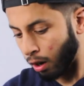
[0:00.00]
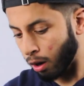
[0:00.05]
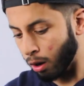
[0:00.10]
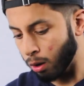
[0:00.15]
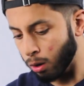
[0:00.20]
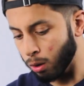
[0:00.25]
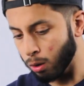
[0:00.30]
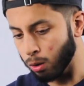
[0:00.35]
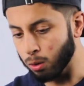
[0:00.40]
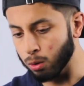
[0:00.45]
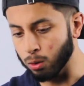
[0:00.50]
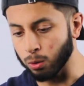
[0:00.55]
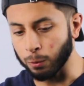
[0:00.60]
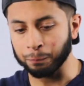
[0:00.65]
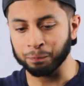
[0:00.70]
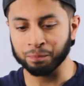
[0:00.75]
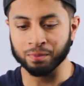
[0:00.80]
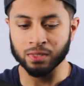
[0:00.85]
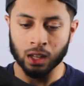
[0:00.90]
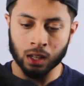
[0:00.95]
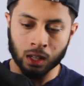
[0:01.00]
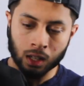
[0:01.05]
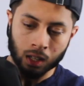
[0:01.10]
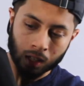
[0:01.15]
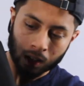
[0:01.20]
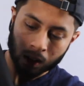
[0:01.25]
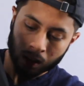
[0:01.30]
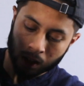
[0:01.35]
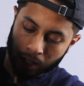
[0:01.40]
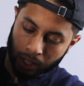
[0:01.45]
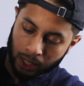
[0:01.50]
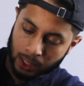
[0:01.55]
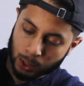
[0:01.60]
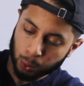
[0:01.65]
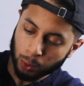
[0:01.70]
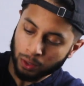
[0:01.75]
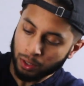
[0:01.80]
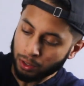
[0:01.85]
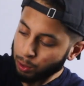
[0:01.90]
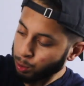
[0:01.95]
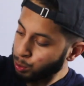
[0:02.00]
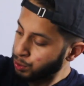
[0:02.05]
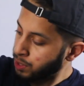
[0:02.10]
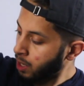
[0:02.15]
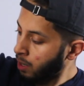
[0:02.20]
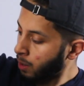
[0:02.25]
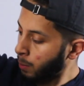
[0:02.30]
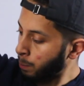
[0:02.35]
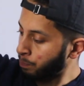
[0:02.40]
Oh, it's one of those